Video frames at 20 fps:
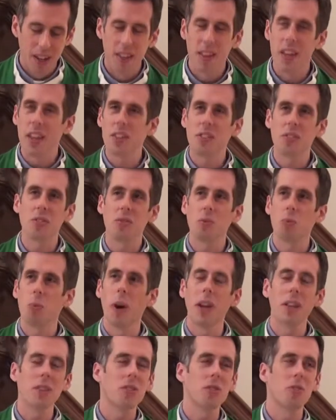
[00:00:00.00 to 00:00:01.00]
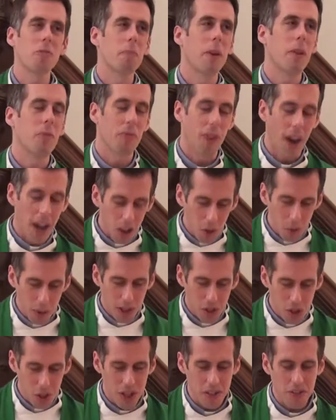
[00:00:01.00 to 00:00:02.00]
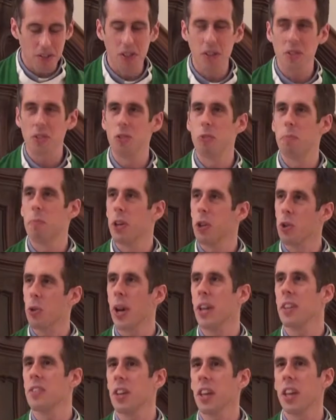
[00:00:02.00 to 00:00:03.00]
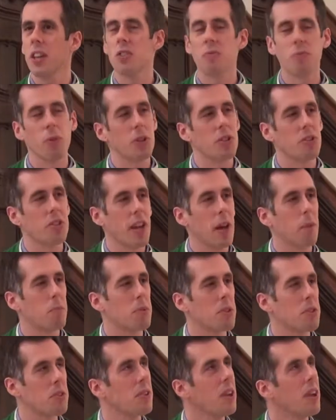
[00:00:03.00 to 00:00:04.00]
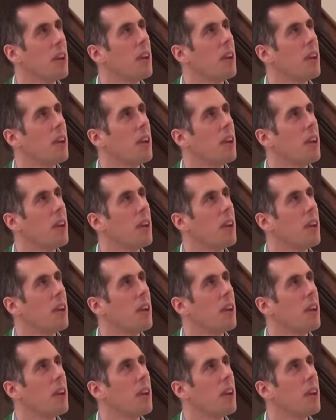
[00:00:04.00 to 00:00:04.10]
these ones who've been following Jesus, who've been tracing his footsteps